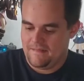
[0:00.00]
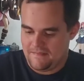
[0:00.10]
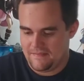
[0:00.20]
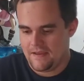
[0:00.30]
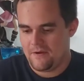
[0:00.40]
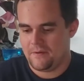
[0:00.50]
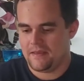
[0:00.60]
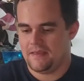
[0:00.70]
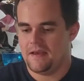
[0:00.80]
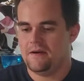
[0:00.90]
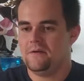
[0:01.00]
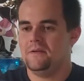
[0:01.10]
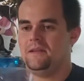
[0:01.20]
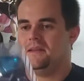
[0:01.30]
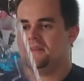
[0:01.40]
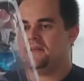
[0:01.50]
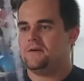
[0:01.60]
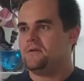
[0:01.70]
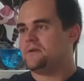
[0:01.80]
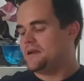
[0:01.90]
There we go.
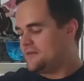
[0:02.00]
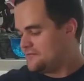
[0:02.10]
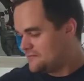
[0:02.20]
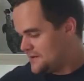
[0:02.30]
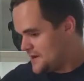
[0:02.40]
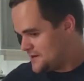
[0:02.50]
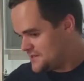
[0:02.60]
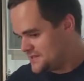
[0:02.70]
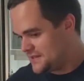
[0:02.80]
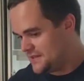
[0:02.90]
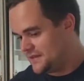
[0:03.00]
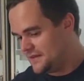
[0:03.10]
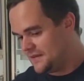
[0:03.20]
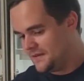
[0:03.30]
Lord have mercy.